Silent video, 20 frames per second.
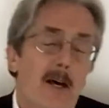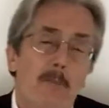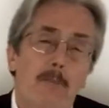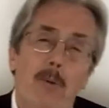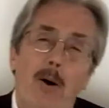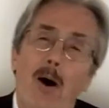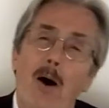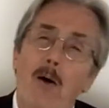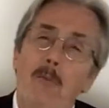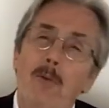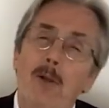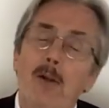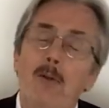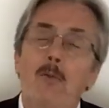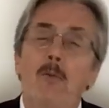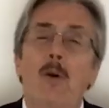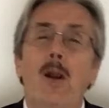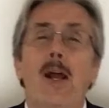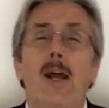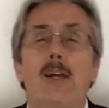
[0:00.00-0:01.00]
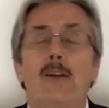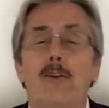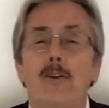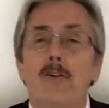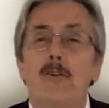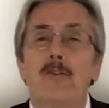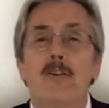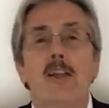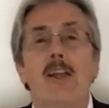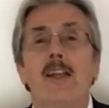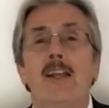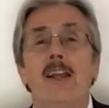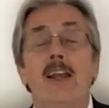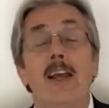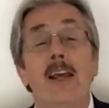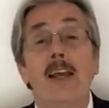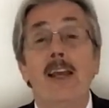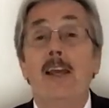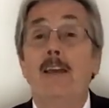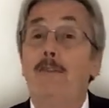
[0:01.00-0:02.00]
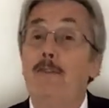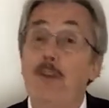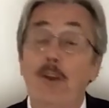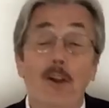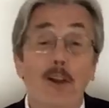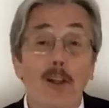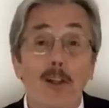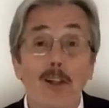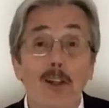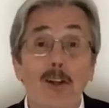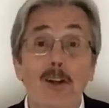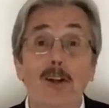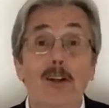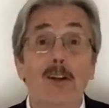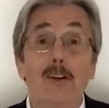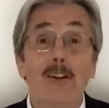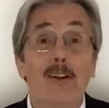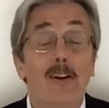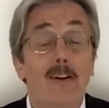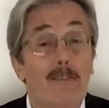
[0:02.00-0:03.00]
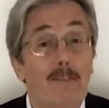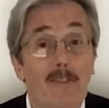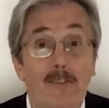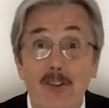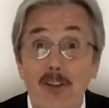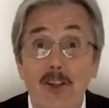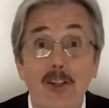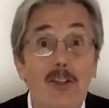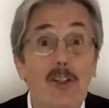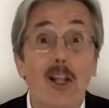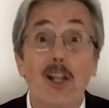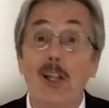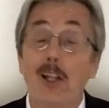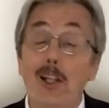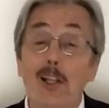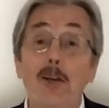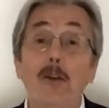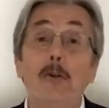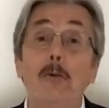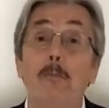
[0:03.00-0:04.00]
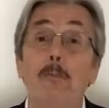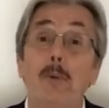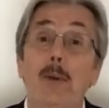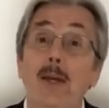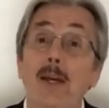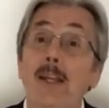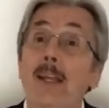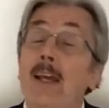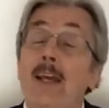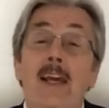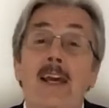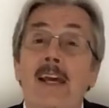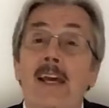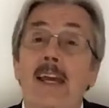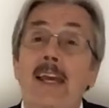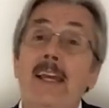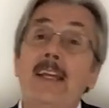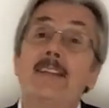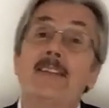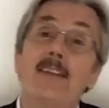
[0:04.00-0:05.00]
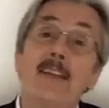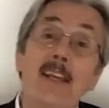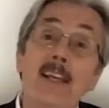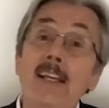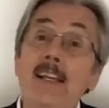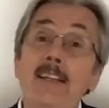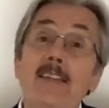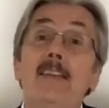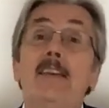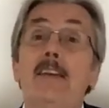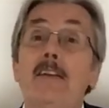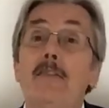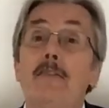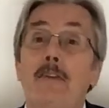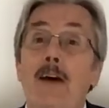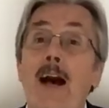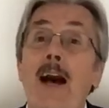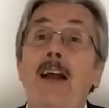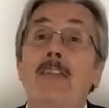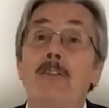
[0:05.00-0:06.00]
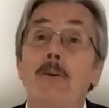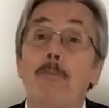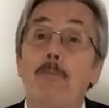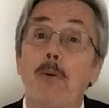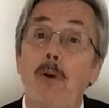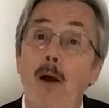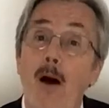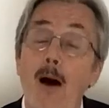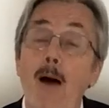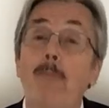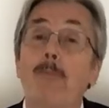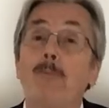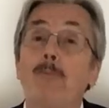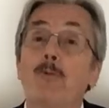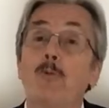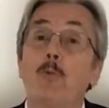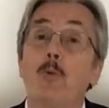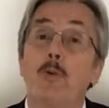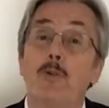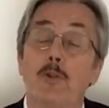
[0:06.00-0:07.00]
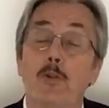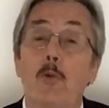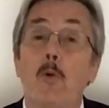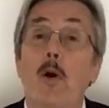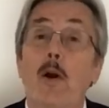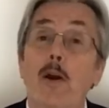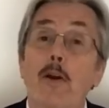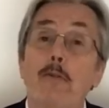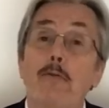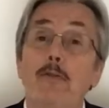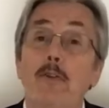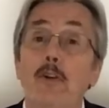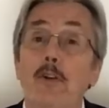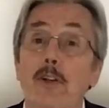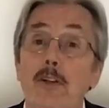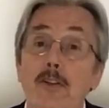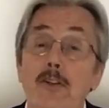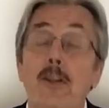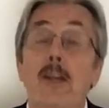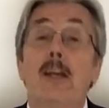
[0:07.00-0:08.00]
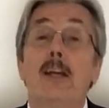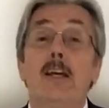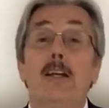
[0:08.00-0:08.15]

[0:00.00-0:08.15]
public records, and if you look just a little bit, it's easy to find the problems with square footage.